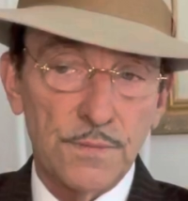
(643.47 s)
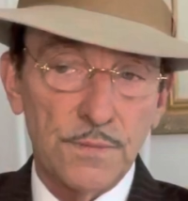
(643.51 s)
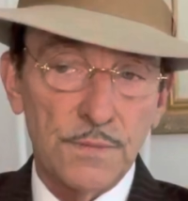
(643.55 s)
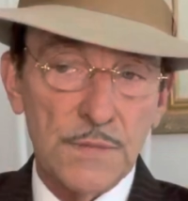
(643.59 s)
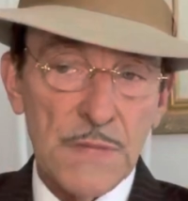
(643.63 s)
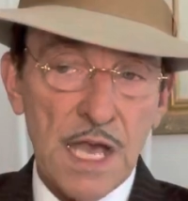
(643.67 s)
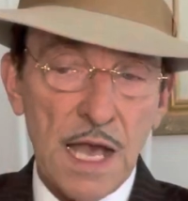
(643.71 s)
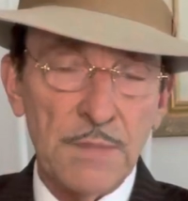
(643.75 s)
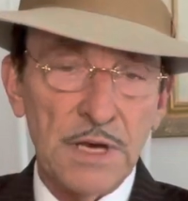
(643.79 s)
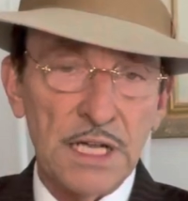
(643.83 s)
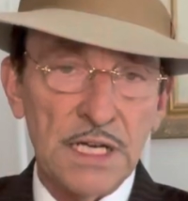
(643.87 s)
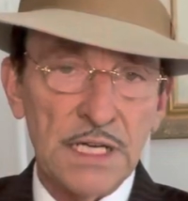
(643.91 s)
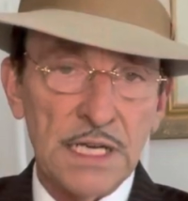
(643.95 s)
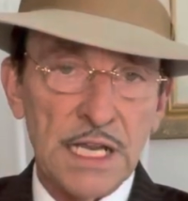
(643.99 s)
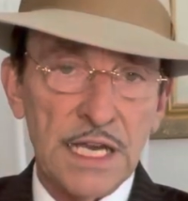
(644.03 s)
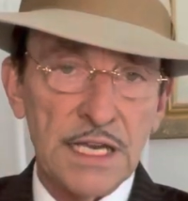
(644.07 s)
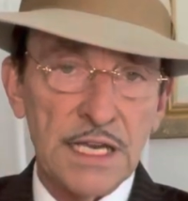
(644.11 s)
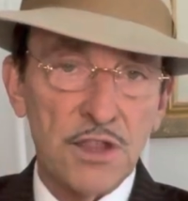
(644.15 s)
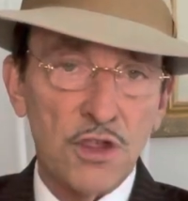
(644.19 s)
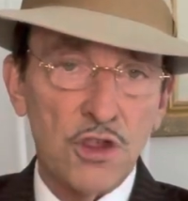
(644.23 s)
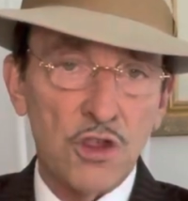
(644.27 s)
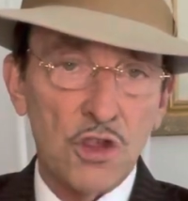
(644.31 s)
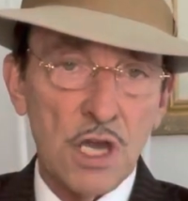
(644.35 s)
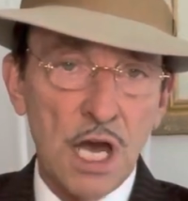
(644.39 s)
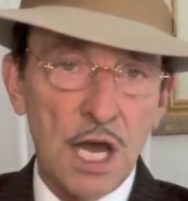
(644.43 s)
How about a
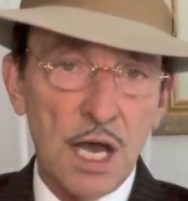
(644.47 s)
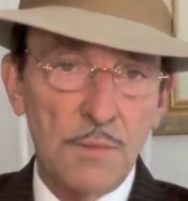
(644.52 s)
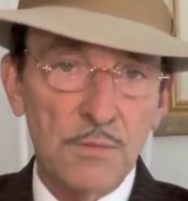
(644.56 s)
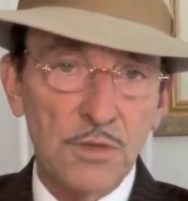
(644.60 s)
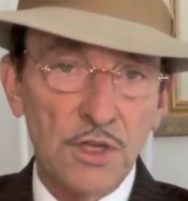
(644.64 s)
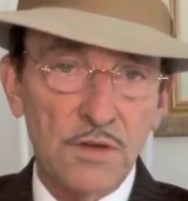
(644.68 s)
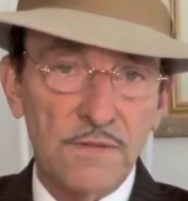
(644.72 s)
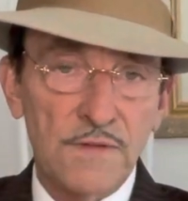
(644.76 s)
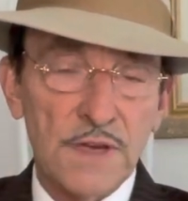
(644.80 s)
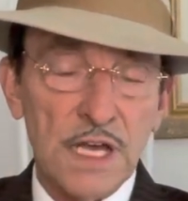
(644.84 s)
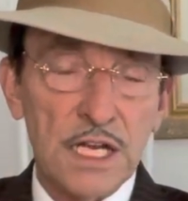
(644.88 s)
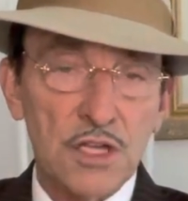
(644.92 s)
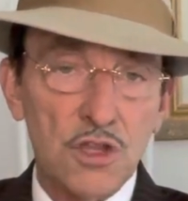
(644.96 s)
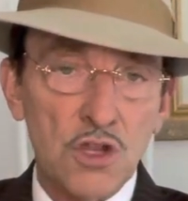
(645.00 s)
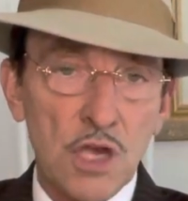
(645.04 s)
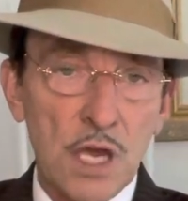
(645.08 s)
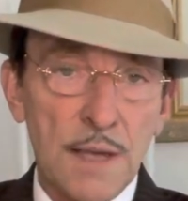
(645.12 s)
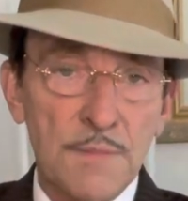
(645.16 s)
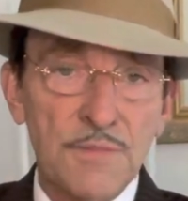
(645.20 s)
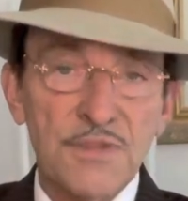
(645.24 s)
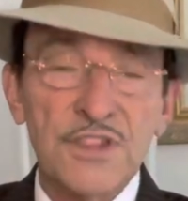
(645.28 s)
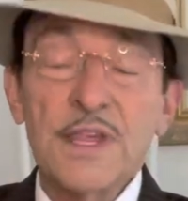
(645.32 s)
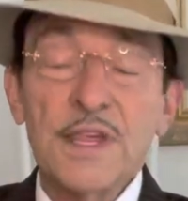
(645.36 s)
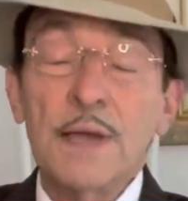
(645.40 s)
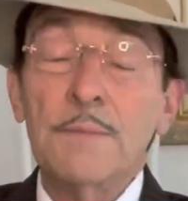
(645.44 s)
nice job? You've got a
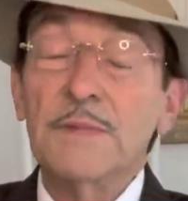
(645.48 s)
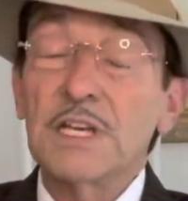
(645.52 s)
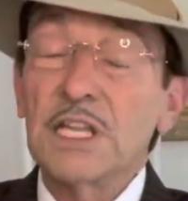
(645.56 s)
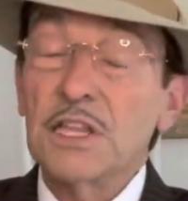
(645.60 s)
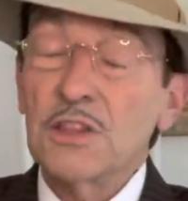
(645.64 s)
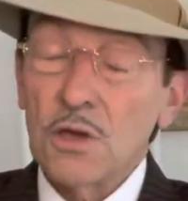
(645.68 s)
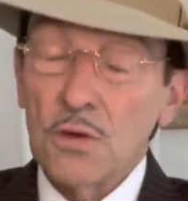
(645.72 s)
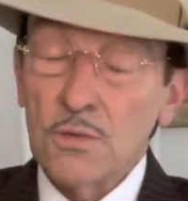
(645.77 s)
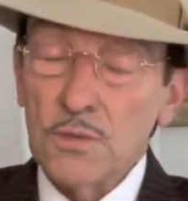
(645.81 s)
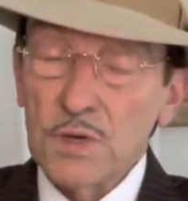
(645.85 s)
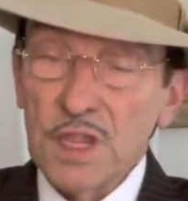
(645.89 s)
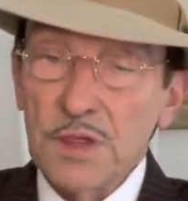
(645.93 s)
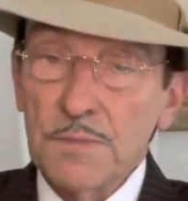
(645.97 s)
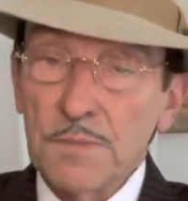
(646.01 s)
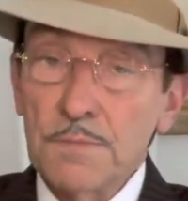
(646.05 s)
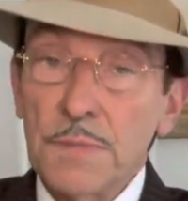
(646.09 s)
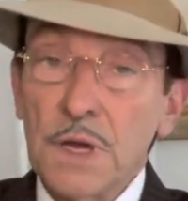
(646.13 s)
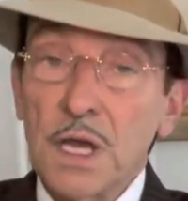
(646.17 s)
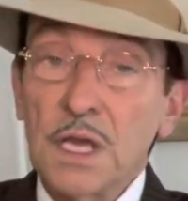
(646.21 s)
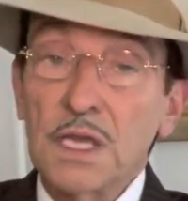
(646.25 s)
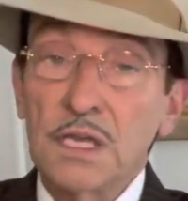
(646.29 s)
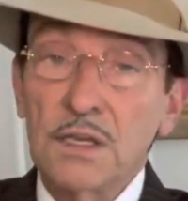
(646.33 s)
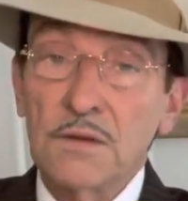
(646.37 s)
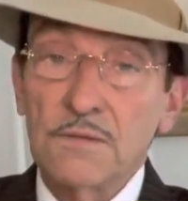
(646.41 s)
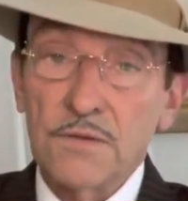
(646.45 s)
job, somebody's always
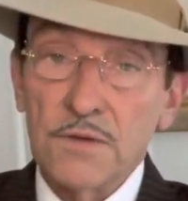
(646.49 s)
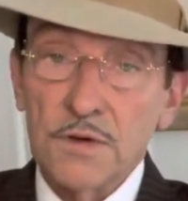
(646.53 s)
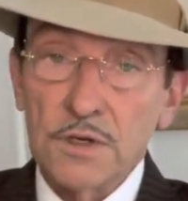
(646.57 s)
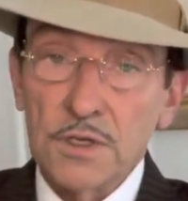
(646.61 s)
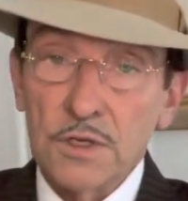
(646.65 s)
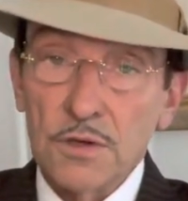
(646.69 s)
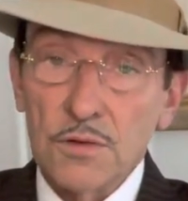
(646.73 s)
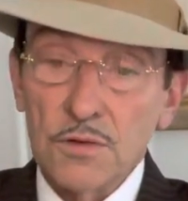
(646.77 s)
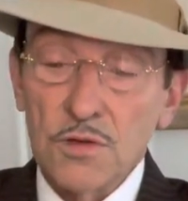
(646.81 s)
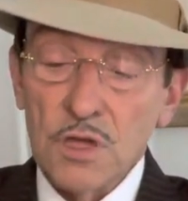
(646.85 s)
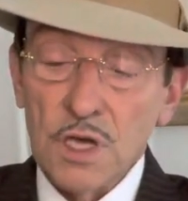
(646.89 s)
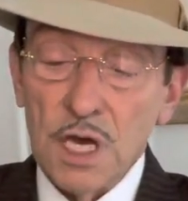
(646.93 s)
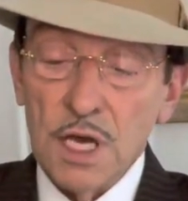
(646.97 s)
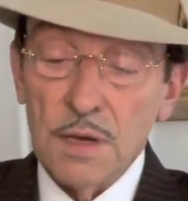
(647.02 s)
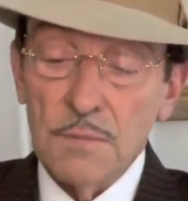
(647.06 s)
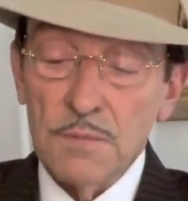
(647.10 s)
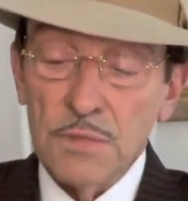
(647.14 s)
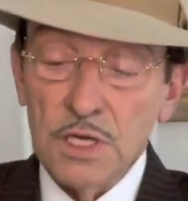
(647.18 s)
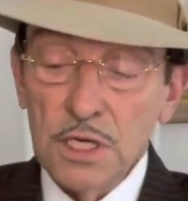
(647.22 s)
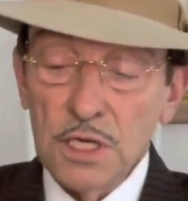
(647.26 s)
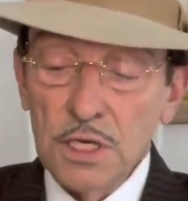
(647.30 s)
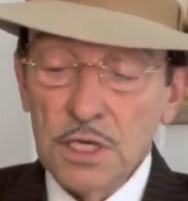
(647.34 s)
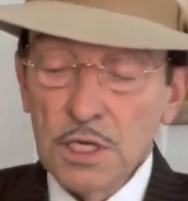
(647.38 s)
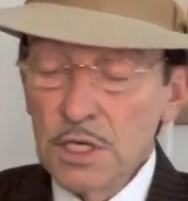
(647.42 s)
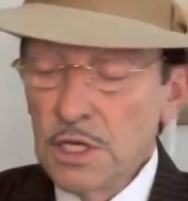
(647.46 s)
bucking for your job.
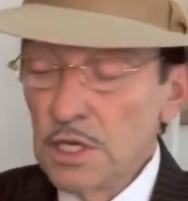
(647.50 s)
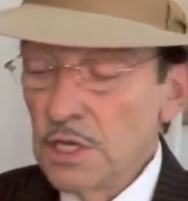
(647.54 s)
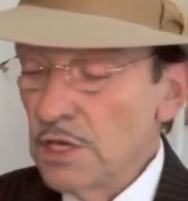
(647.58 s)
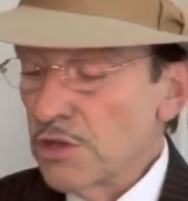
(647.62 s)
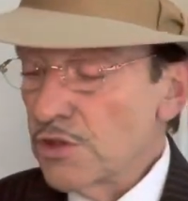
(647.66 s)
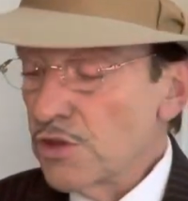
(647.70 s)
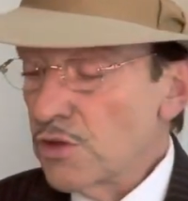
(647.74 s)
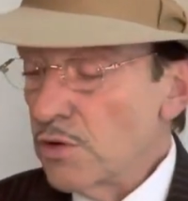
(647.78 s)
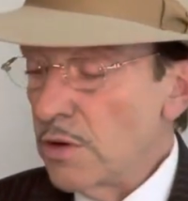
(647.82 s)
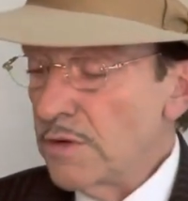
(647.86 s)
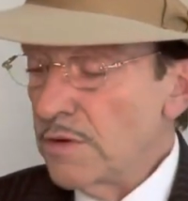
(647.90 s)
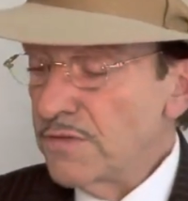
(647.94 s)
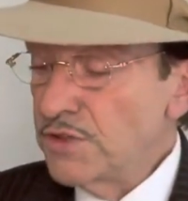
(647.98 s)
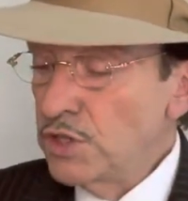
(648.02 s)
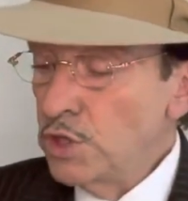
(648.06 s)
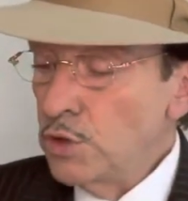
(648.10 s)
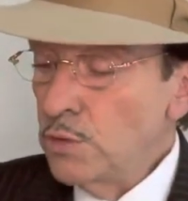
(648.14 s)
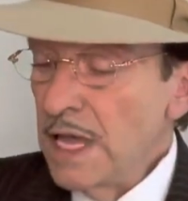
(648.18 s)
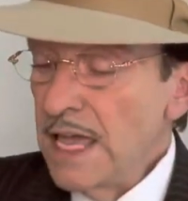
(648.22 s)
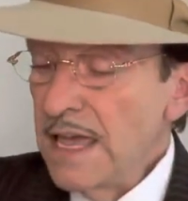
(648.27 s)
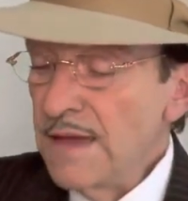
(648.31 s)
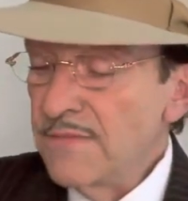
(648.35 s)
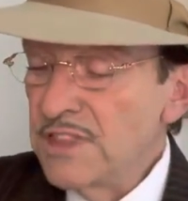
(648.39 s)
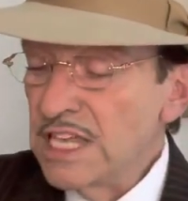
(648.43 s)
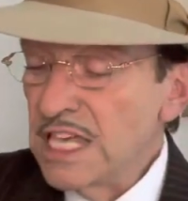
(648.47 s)
So if you
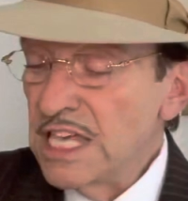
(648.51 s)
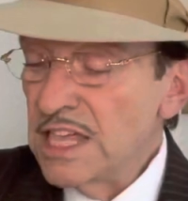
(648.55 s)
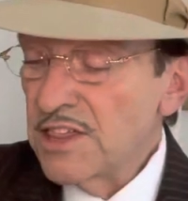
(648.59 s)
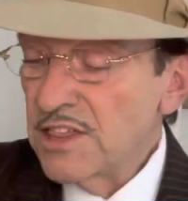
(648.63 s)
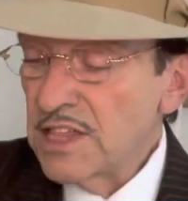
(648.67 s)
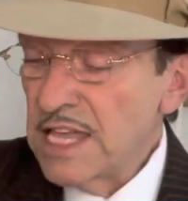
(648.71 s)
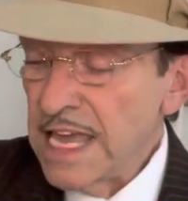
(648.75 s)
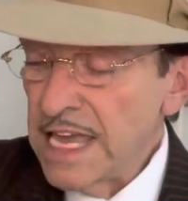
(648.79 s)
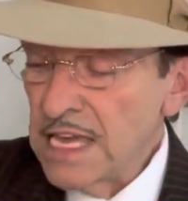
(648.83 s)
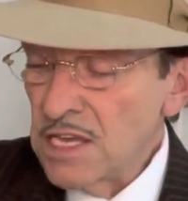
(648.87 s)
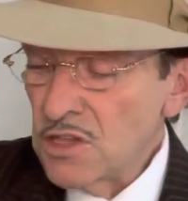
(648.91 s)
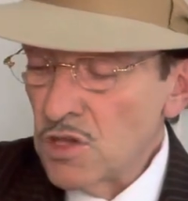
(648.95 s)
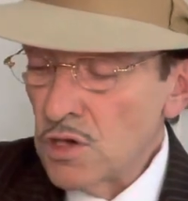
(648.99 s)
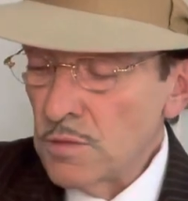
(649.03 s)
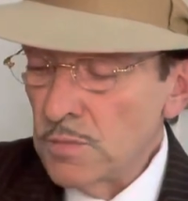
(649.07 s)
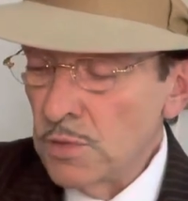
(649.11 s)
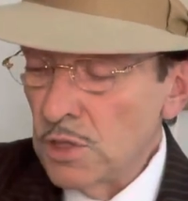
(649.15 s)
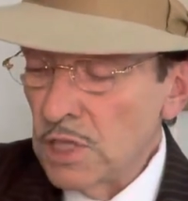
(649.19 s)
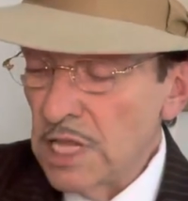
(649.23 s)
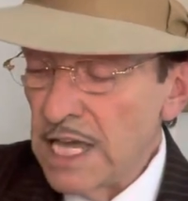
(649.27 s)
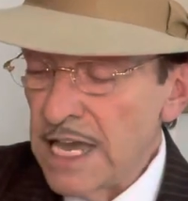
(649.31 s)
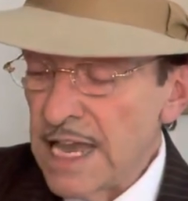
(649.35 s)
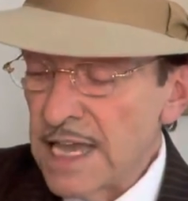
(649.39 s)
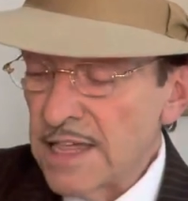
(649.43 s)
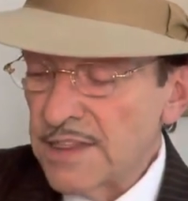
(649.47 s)
have these tangible
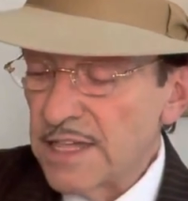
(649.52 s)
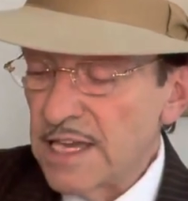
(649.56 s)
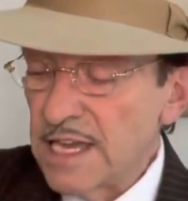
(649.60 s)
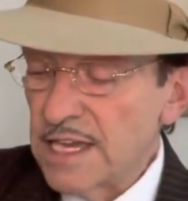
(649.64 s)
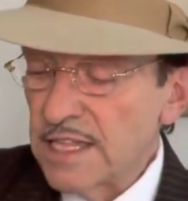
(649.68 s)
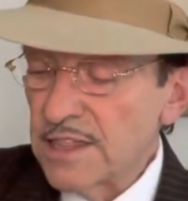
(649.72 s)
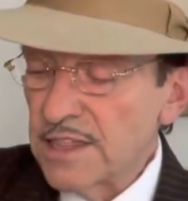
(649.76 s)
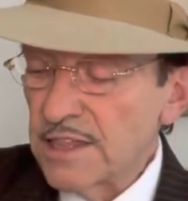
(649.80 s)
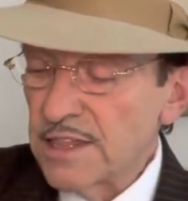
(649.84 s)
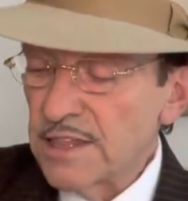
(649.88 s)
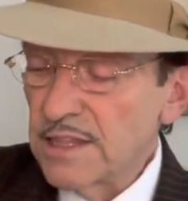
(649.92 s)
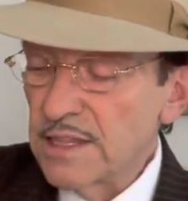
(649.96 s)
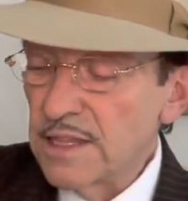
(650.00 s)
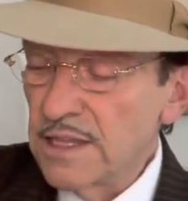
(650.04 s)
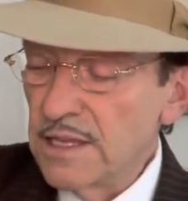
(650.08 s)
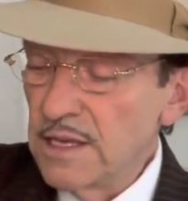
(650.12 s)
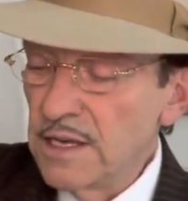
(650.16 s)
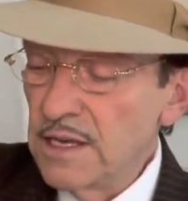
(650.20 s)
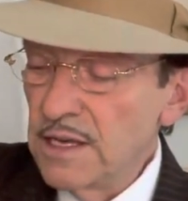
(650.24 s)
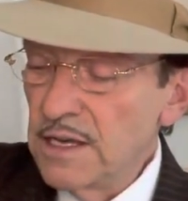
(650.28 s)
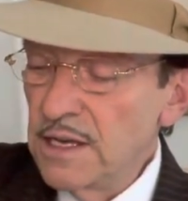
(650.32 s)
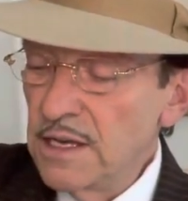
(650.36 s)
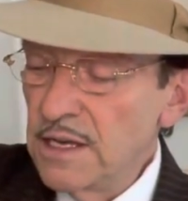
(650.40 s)
assets,